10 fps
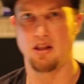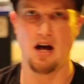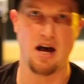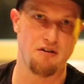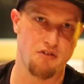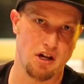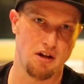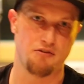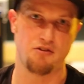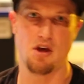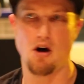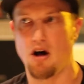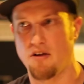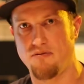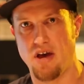the Hydroglyphs, the
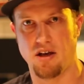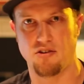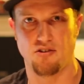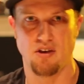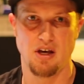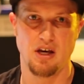Artifacts,